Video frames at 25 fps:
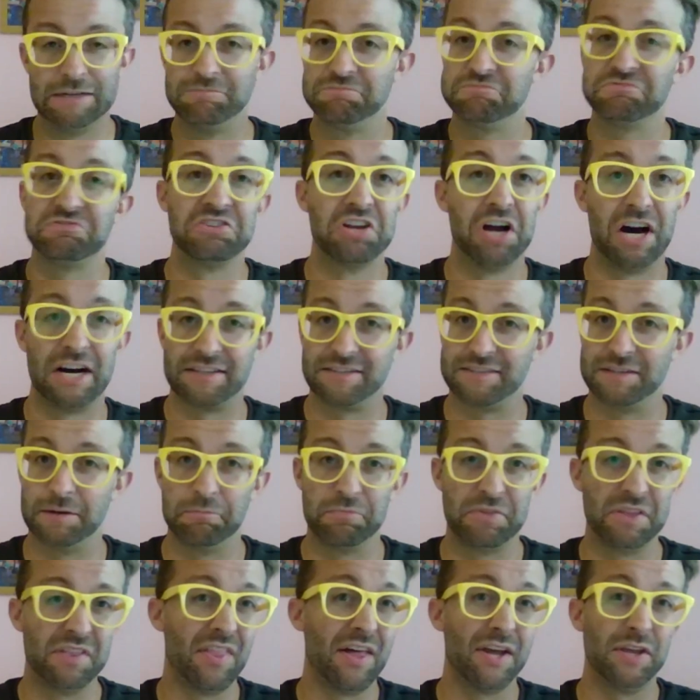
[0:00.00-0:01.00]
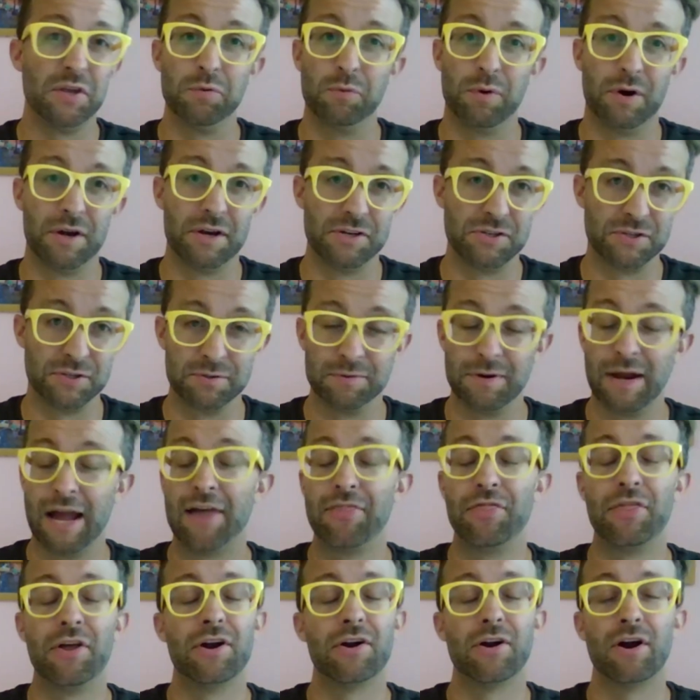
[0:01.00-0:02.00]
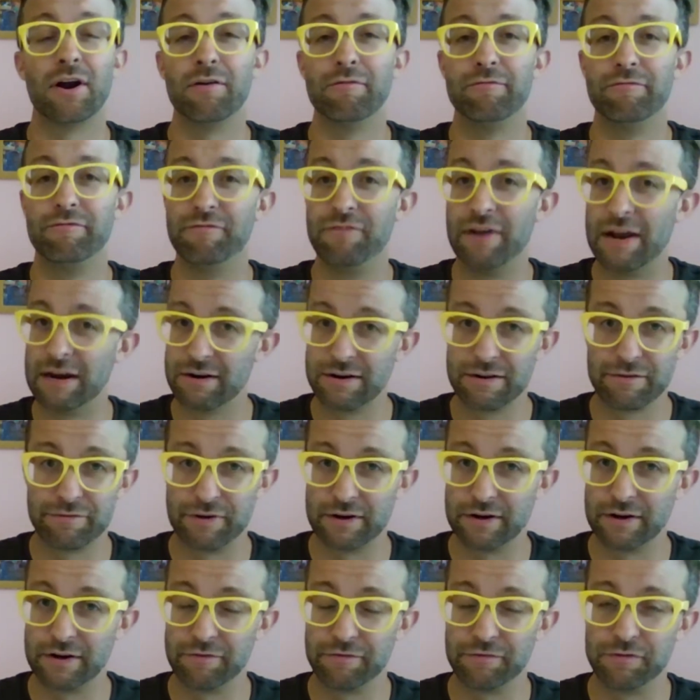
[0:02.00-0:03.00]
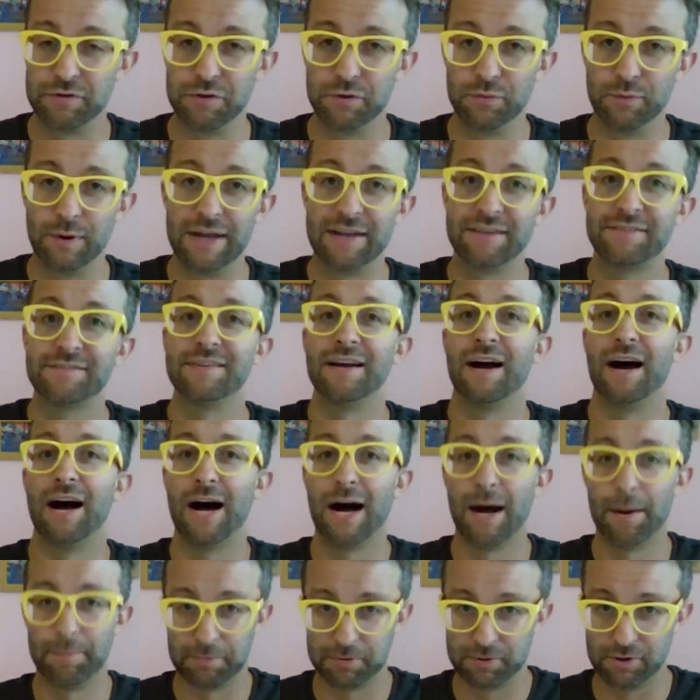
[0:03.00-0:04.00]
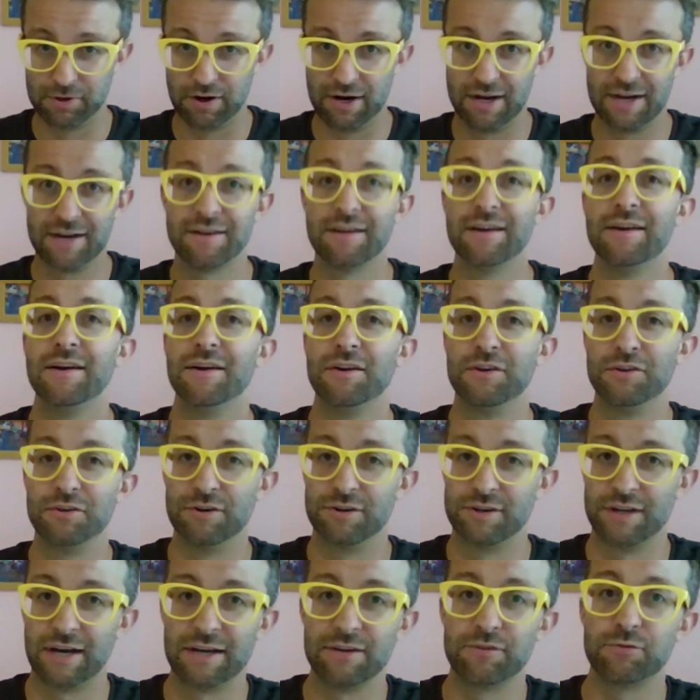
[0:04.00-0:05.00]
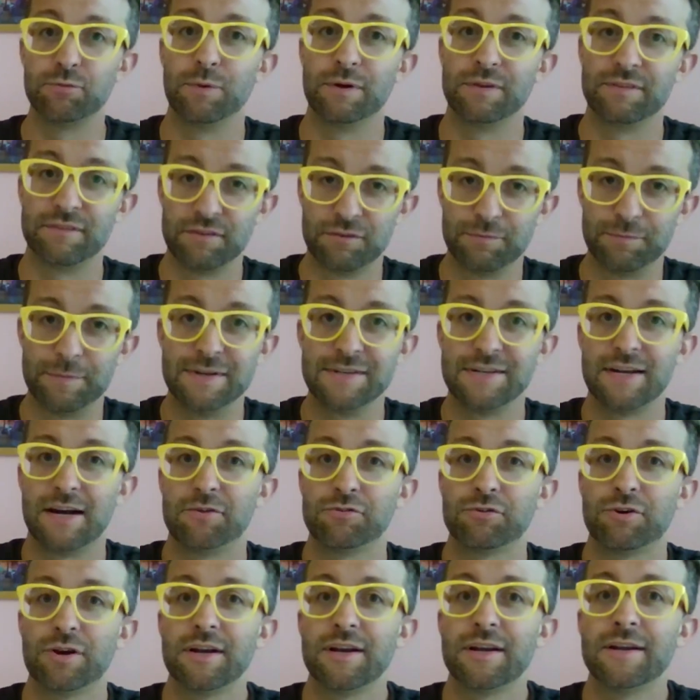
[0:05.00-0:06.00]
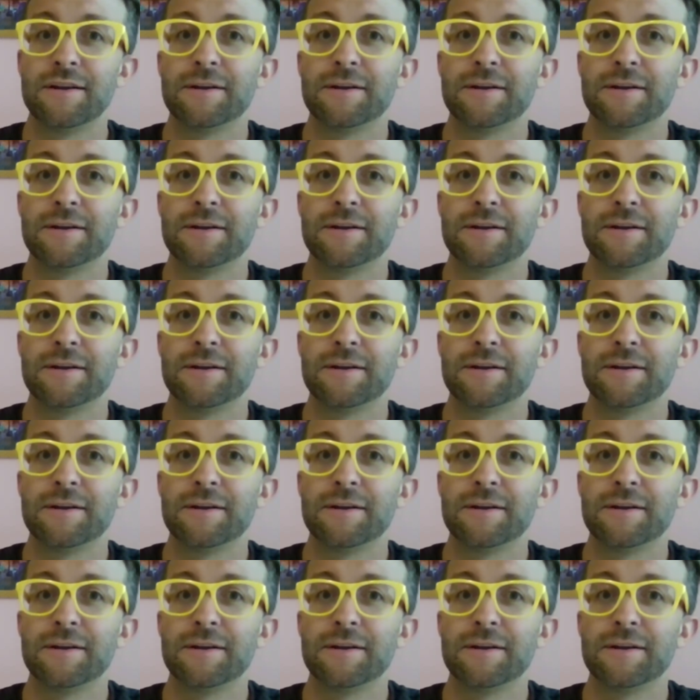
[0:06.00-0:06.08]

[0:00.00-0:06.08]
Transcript: Not something that you want to do. And there are very, very few ways to upgrade your dice once it's been downgraded.